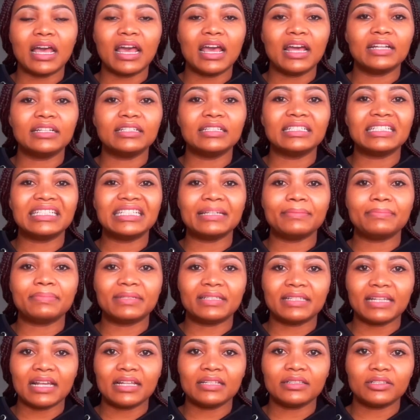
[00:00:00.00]
and deep
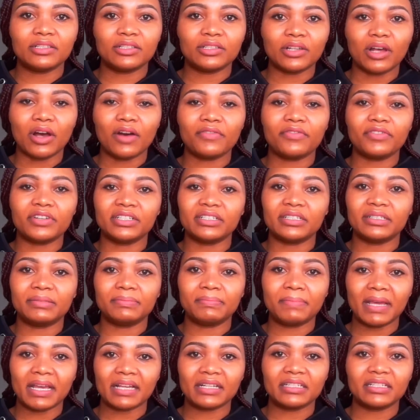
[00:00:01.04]
sense of
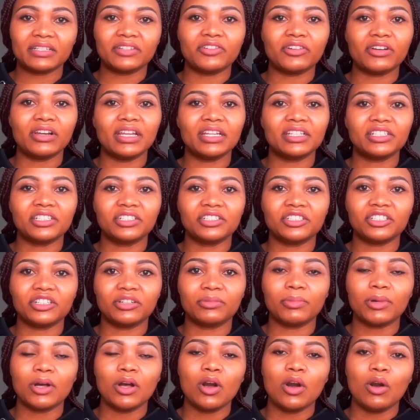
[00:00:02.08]
respect in a
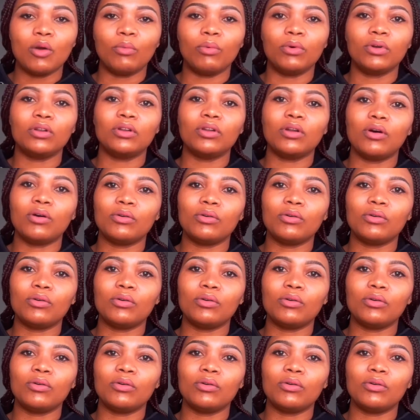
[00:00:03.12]
relationship will